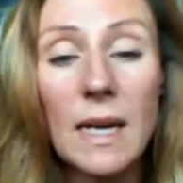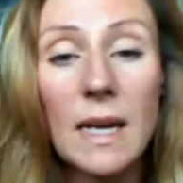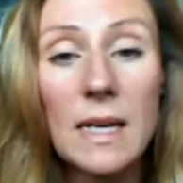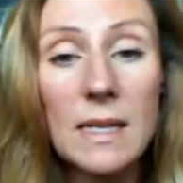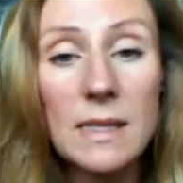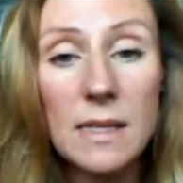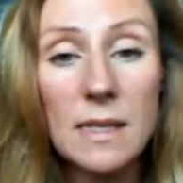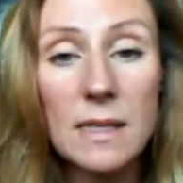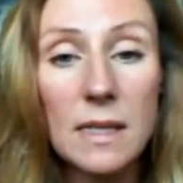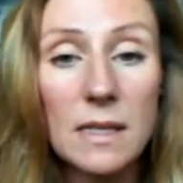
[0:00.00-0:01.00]

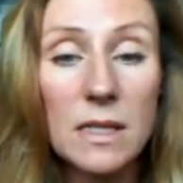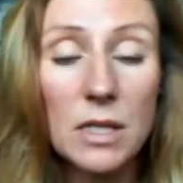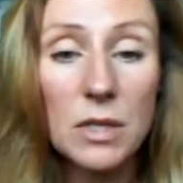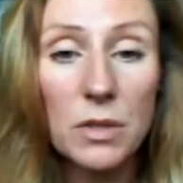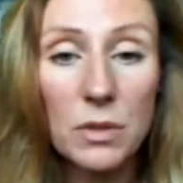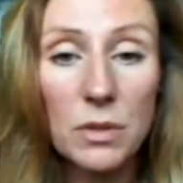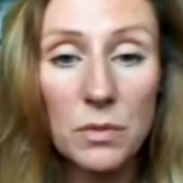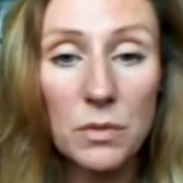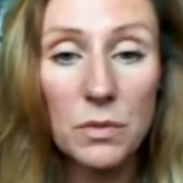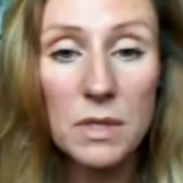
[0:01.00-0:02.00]
easy it is to
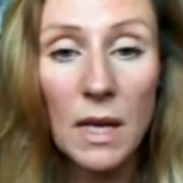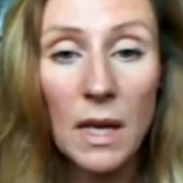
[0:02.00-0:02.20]
use.